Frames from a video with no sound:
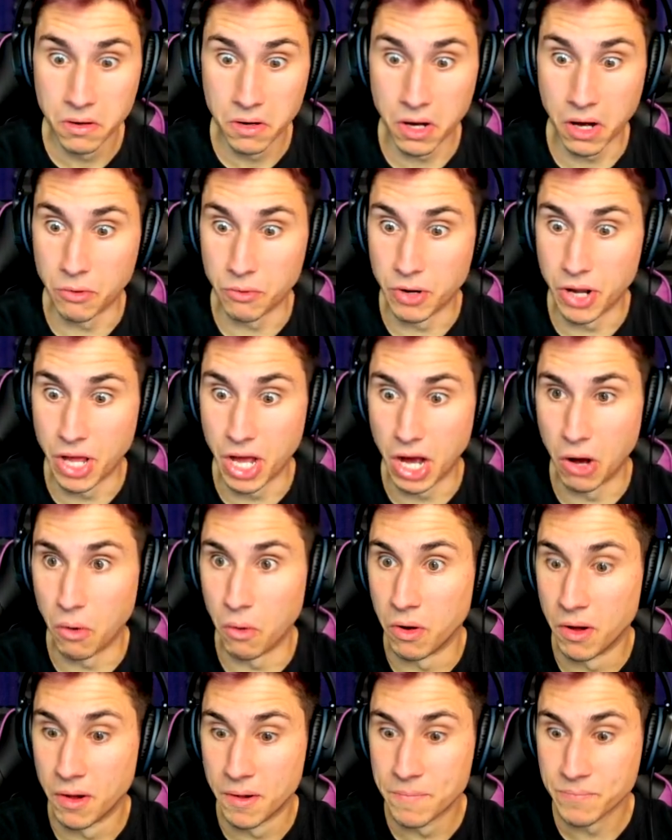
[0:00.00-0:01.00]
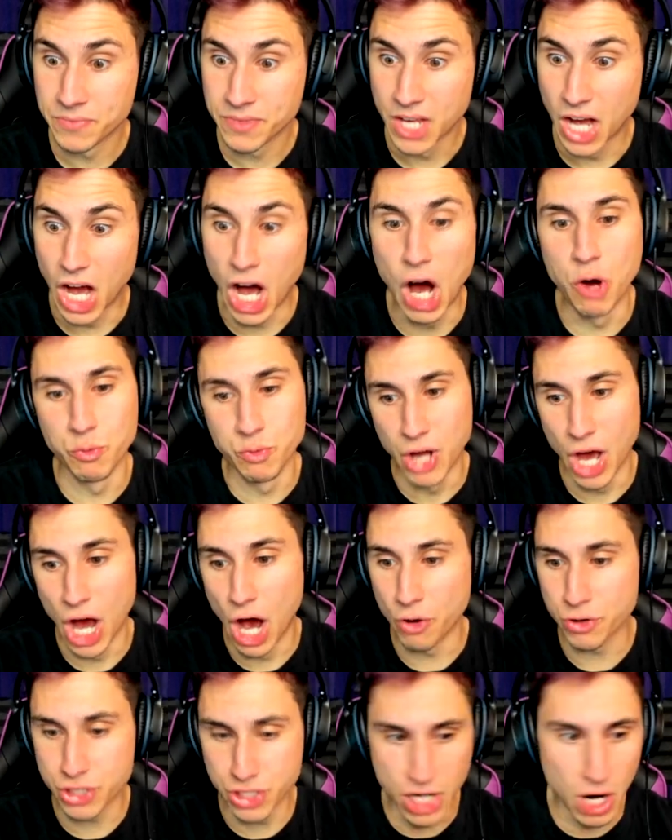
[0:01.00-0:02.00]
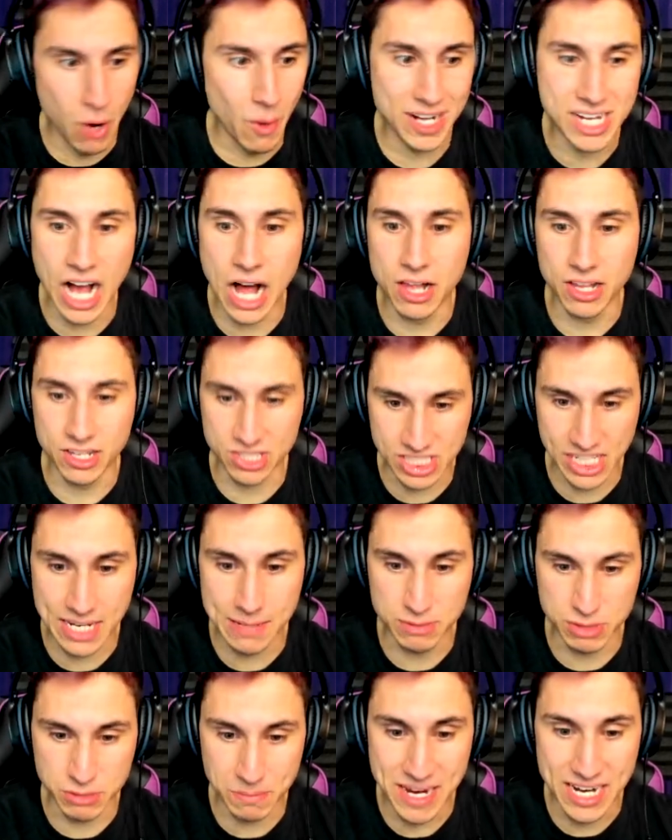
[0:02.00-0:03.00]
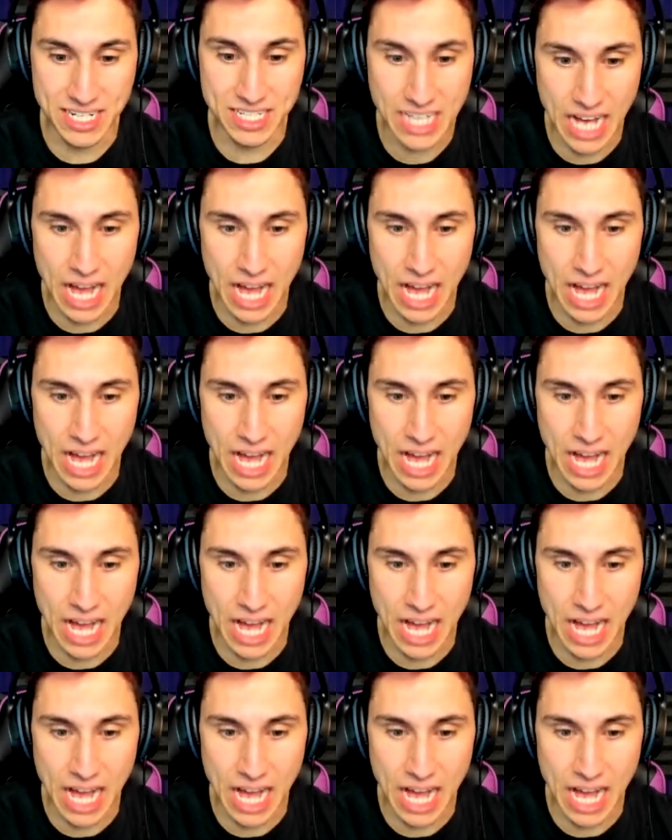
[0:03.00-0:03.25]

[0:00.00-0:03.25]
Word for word: Oh, no. Oh, no. You know what Colosseums mean.